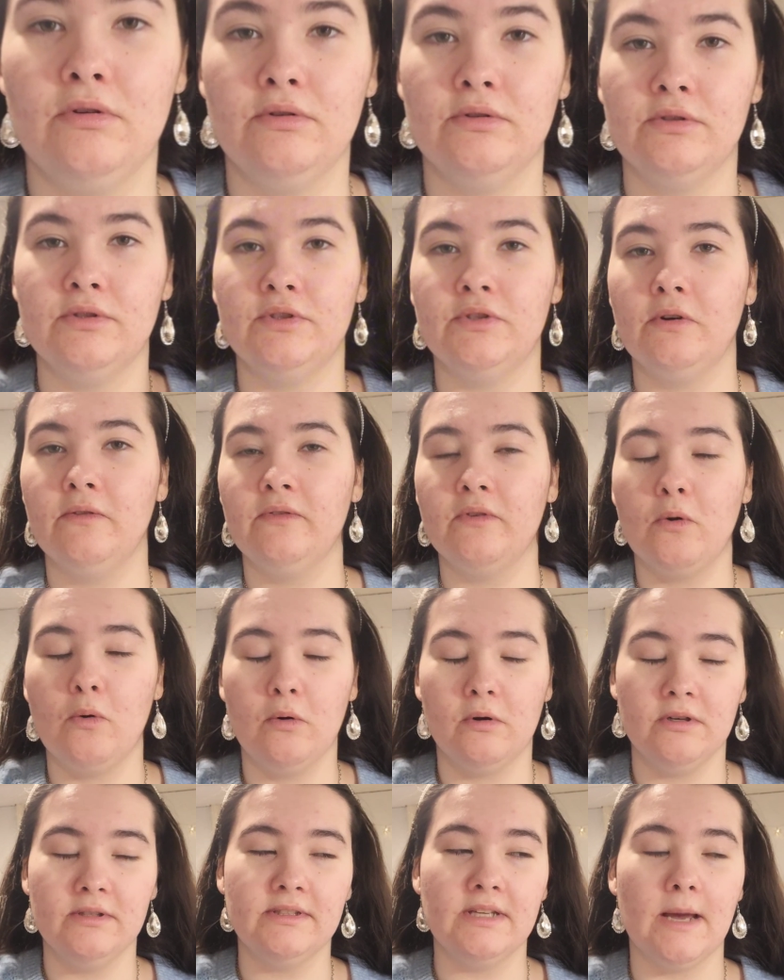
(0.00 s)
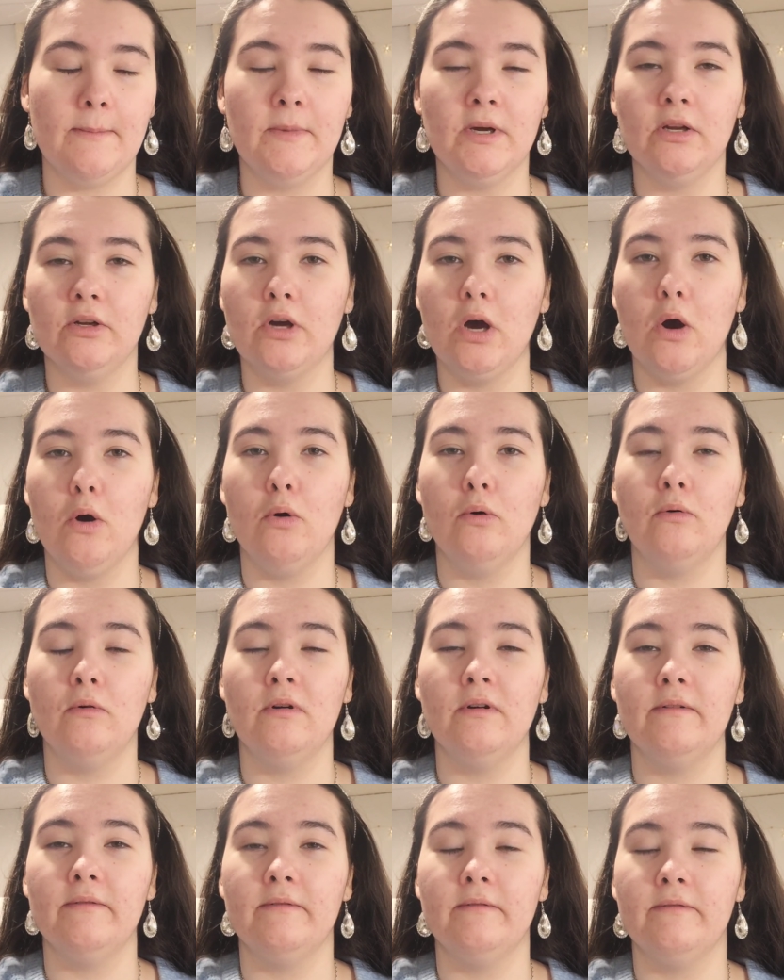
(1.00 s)
So of course, I'm going to go
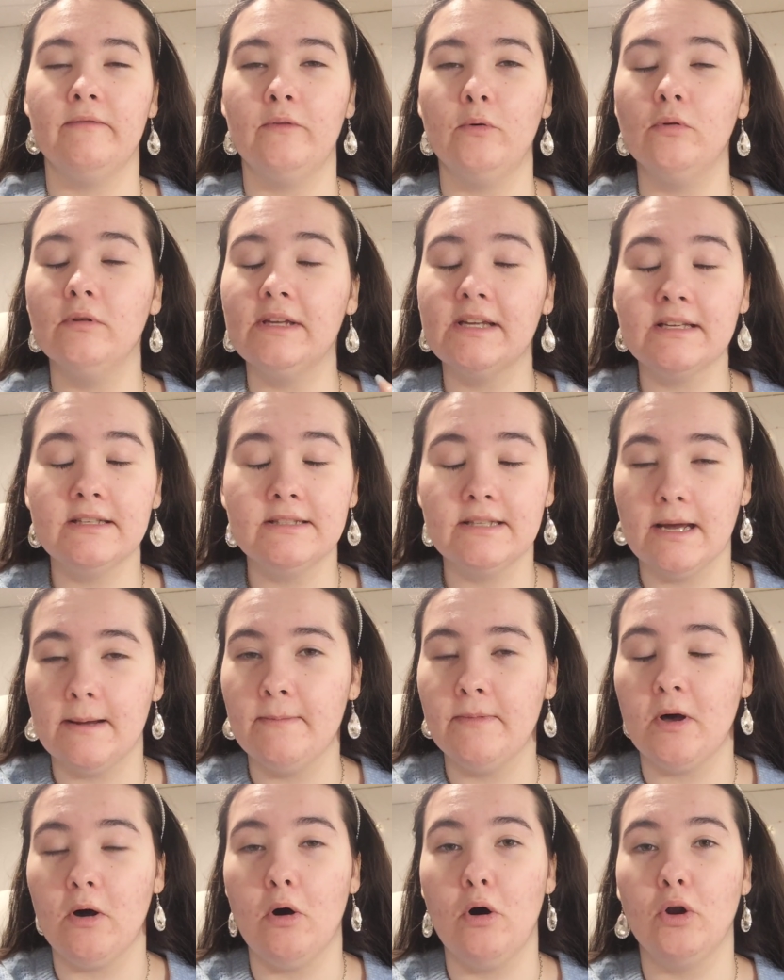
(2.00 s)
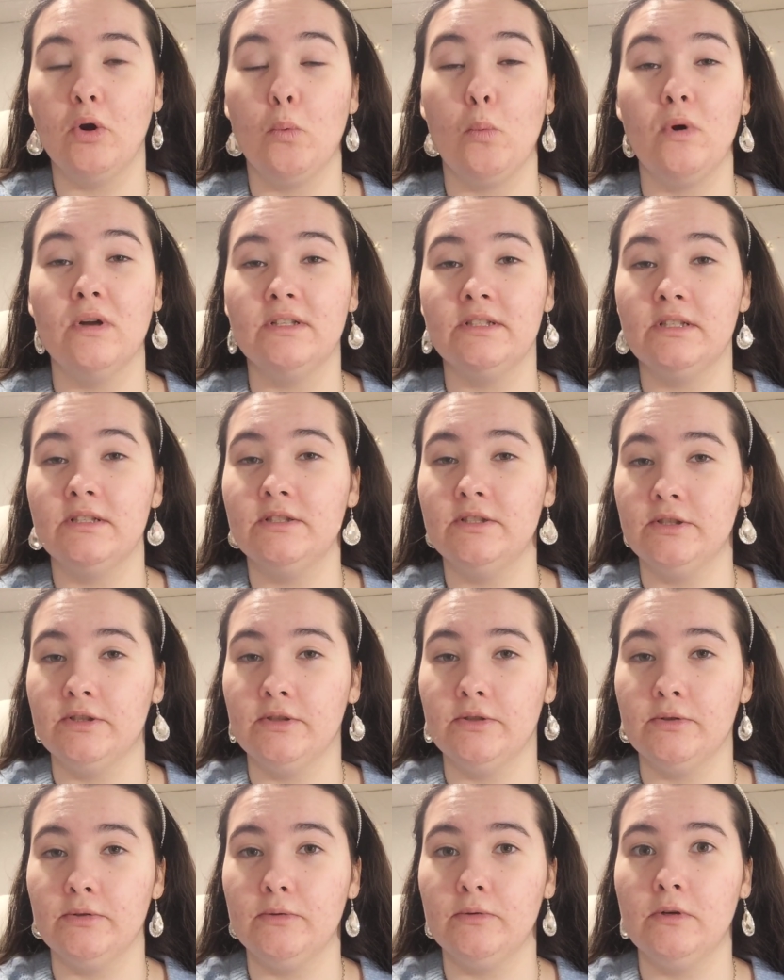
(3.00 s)
fully in depth on what to
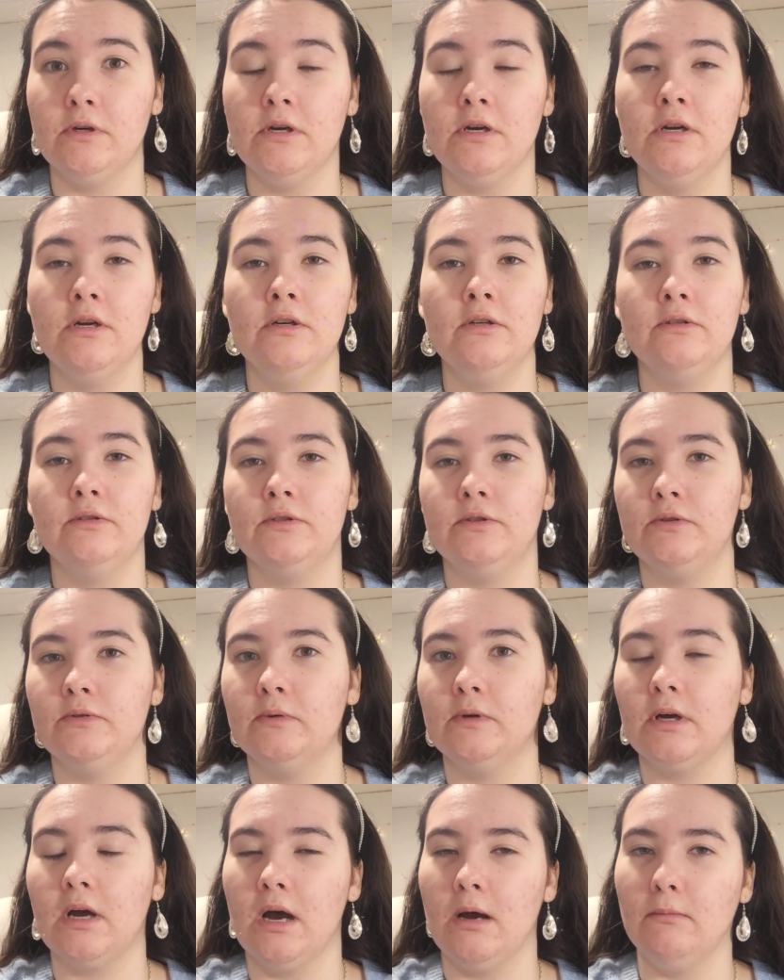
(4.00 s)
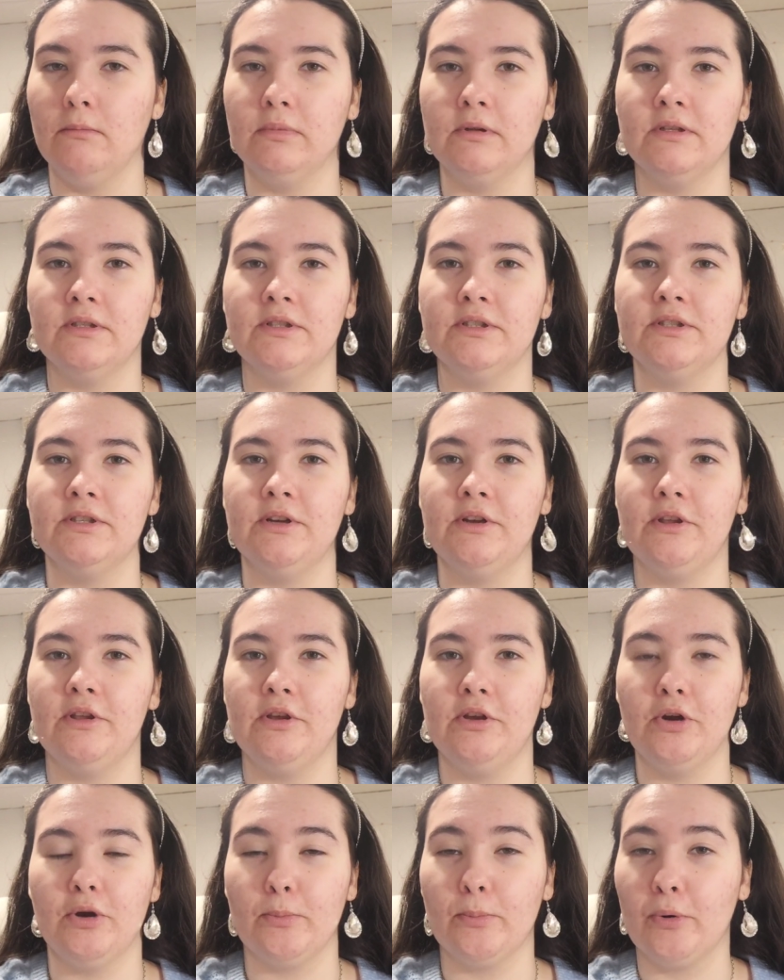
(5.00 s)
do to accomplish
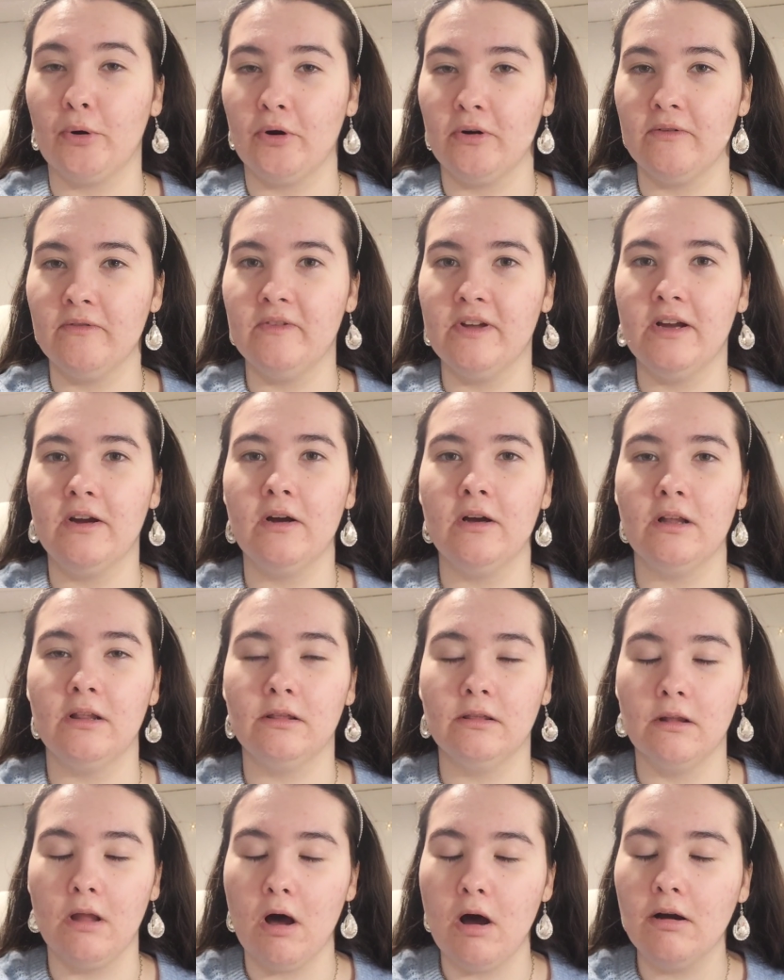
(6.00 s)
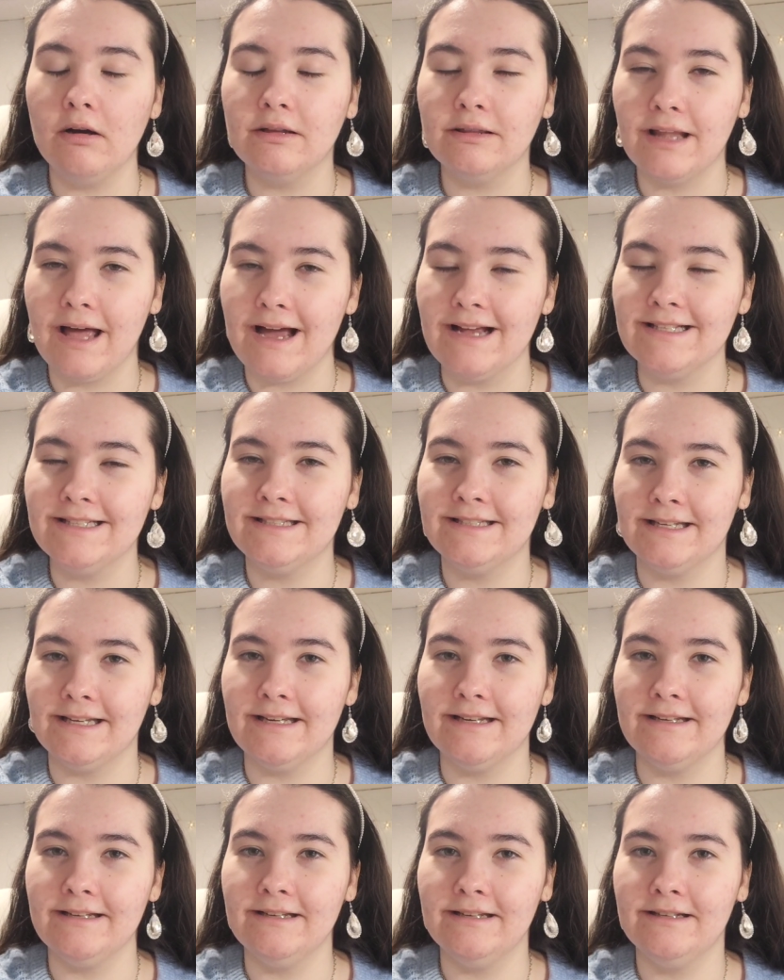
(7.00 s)
your perfect
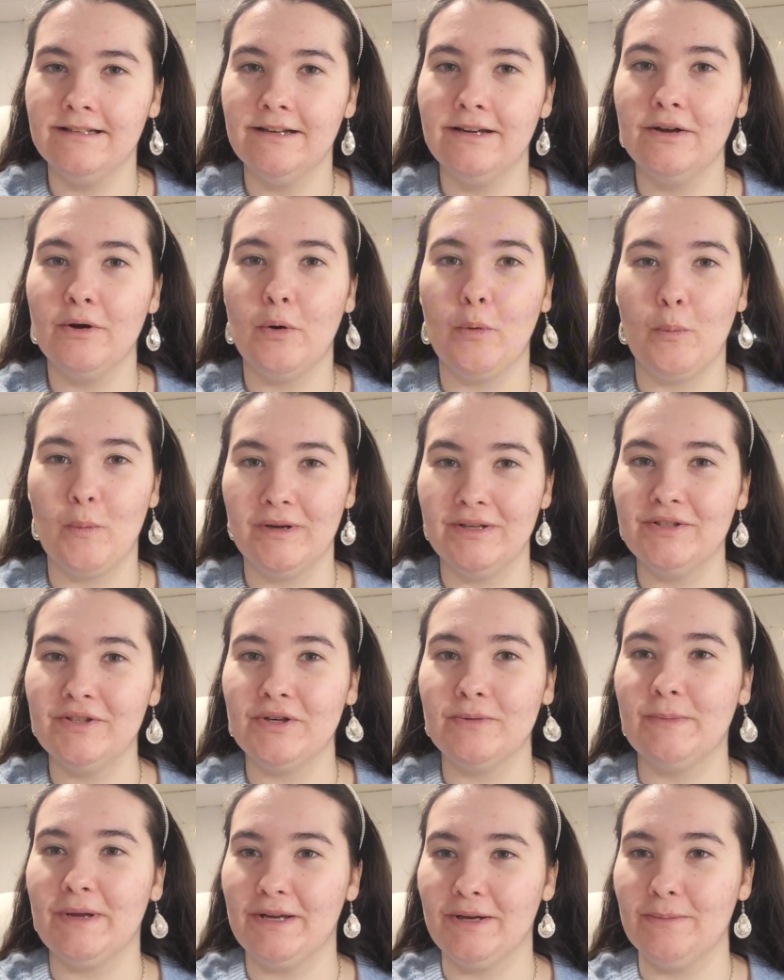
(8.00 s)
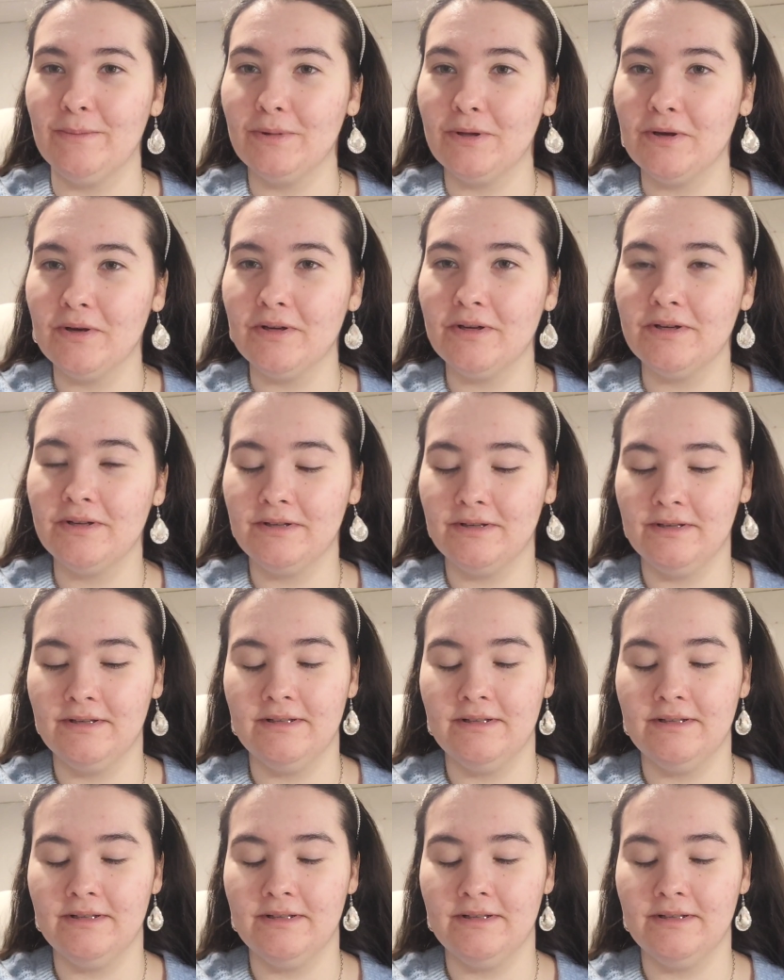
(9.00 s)
long-lasting winter makeup look.